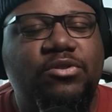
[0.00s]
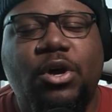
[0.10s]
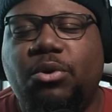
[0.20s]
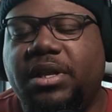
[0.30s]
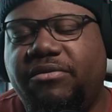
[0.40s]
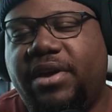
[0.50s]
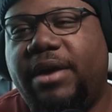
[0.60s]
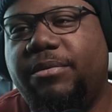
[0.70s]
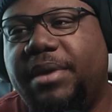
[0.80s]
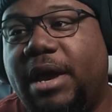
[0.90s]
totally
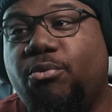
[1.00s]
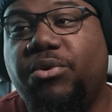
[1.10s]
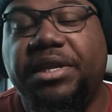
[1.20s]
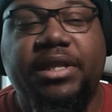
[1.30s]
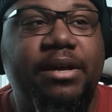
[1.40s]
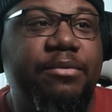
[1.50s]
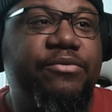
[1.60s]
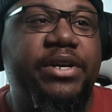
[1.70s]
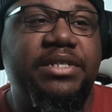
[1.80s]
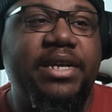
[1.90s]
fine with me. I really love the
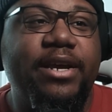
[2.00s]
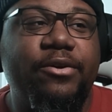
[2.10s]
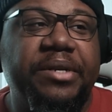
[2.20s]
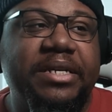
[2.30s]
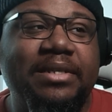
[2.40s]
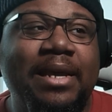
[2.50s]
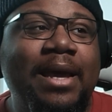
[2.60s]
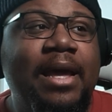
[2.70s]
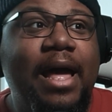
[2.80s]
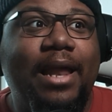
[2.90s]
fresh take on this.
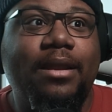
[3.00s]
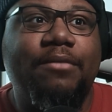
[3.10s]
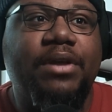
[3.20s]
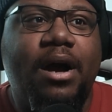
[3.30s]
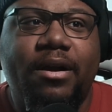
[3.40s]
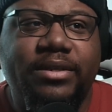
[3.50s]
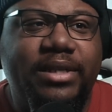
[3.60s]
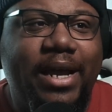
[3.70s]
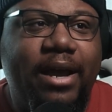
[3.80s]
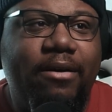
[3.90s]
I love the art
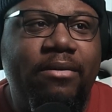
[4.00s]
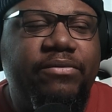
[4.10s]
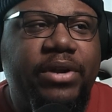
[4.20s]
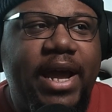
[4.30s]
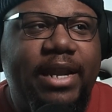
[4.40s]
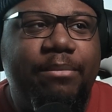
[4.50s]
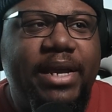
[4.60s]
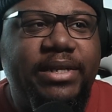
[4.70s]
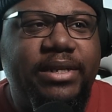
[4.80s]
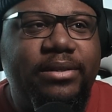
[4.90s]
style for the
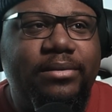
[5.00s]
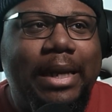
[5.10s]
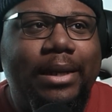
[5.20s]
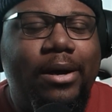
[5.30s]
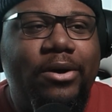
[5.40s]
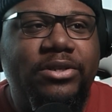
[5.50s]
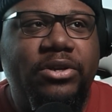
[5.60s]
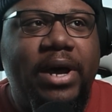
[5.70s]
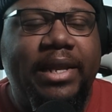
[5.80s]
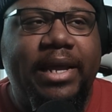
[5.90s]
animation, and
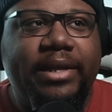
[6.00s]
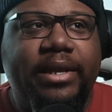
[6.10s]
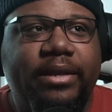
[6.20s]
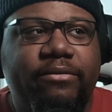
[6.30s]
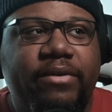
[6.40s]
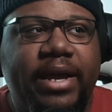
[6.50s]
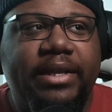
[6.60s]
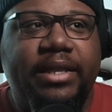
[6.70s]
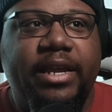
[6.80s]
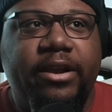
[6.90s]
also I like that the fact
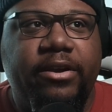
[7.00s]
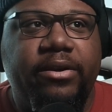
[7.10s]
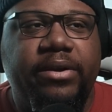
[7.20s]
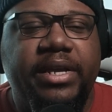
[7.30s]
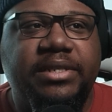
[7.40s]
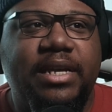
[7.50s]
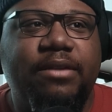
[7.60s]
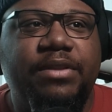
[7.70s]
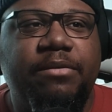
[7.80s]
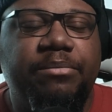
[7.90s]
that they're, instead
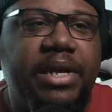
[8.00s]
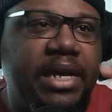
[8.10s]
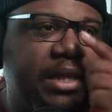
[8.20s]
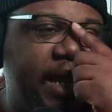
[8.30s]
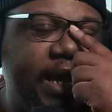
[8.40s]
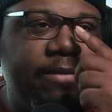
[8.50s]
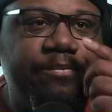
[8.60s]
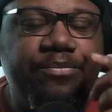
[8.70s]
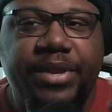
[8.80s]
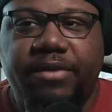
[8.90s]
of them being like,
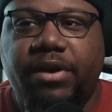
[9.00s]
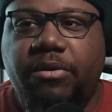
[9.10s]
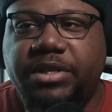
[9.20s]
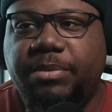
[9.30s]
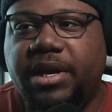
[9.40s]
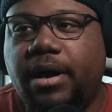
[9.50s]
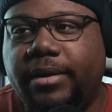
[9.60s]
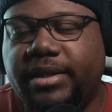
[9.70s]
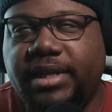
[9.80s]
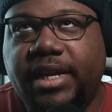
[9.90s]
they've always been
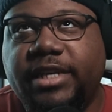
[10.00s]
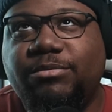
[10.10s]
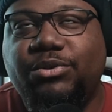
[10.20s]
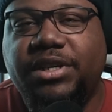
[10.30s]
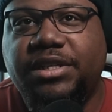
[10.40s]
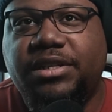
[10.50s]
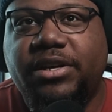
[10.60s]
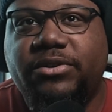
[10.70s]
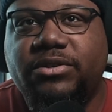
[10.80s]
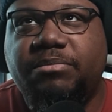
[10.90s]
called the Teenage Mutant Ninja
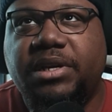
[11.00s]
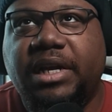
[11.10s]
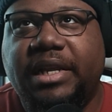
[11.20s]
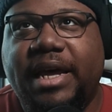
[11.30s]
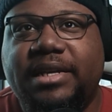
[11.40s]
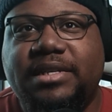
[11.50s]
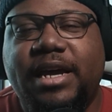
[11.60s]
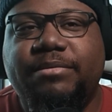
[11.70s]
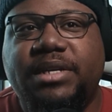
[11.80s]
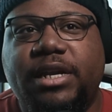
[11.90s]
Turtles, but a lot of
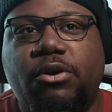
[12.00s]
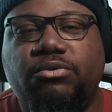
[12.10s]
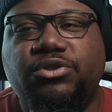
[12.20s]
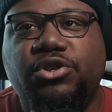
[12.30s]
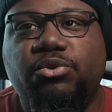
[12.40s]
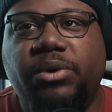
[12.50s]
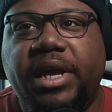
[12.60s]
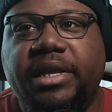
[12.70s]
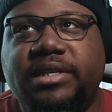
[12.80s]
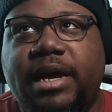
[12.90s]
times they don't do
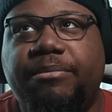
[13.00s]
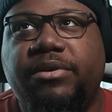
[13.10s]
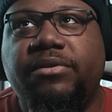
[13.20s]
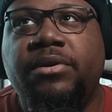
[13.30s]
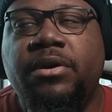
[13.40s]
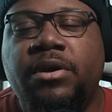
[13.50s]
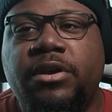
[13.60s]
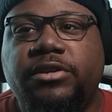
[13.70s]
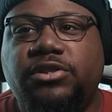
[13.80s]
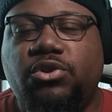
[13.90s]
any type of
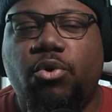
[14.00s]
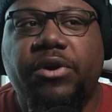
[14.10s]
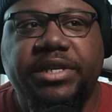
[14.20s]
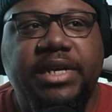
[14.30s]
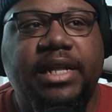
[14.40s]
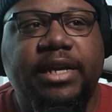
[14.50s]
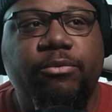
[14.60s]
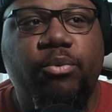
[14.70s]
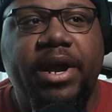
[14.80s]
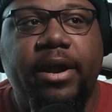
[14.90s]

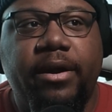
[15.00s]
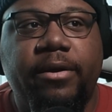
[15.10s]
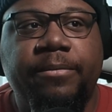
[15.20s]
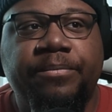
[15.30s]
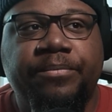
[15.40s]
storytelling where